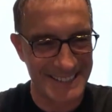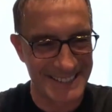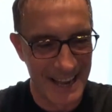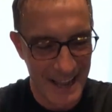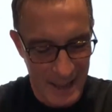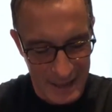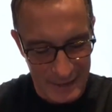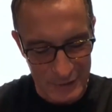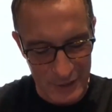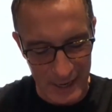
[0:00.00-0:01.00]

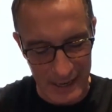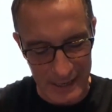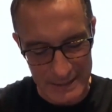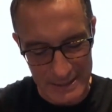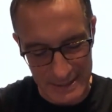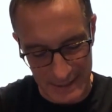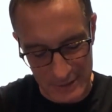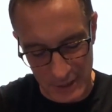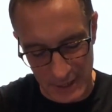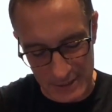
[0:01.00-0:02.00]
she is
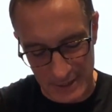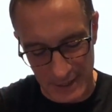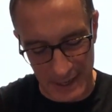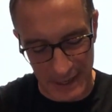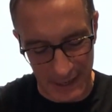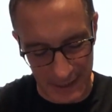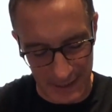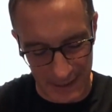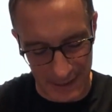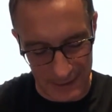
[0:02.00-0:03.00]
she's the
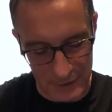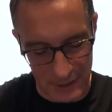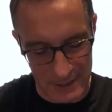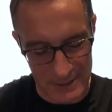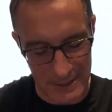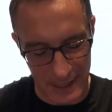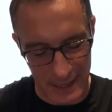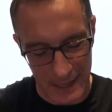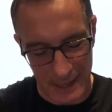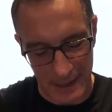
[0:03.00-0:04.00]
uh, she is
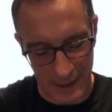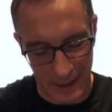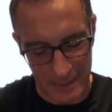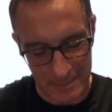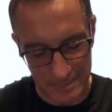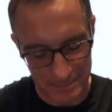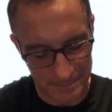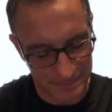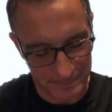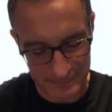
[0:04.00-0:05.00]
the um,
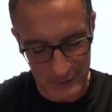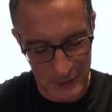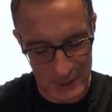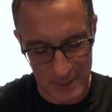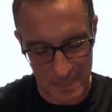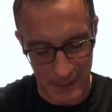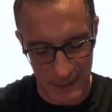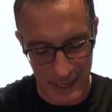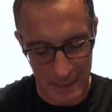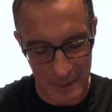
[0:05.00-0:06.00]
she's the big
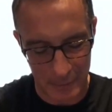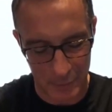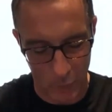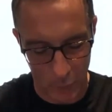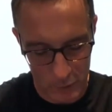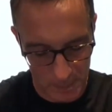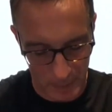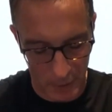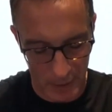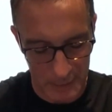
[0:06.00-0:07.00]
enabling force
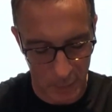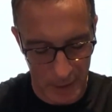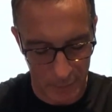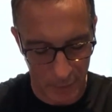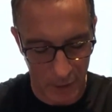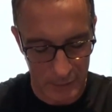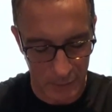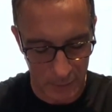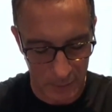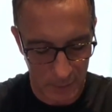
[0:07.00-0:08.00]
behind whatever I
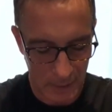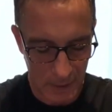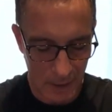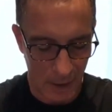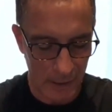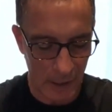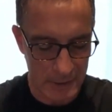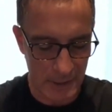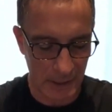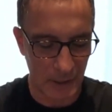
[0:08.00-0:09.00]
do. I'd like
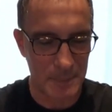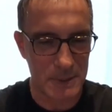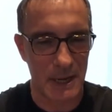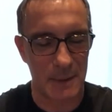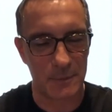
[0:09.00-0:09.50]
to think I'm the same